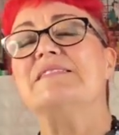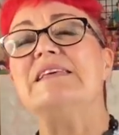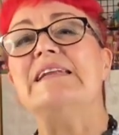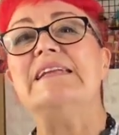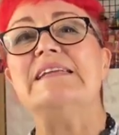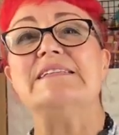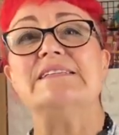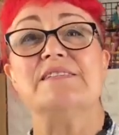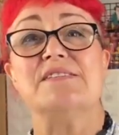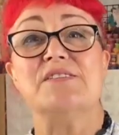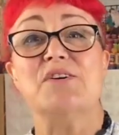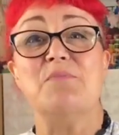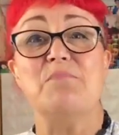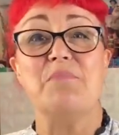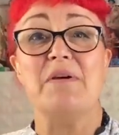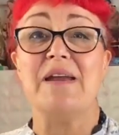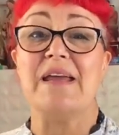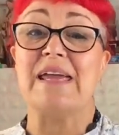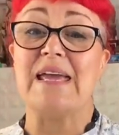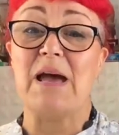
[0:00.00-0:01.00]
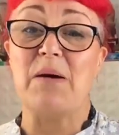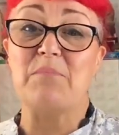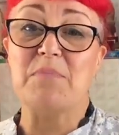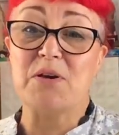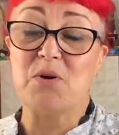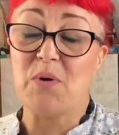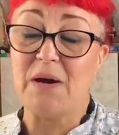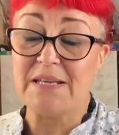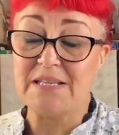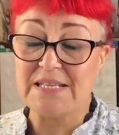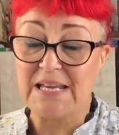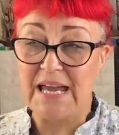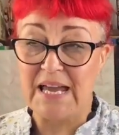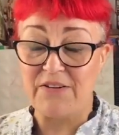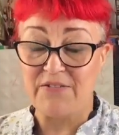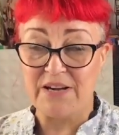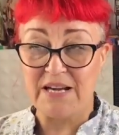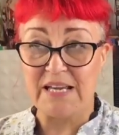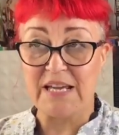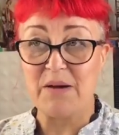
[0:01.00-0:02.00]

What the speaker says: silly to some, but it can be quite tiring.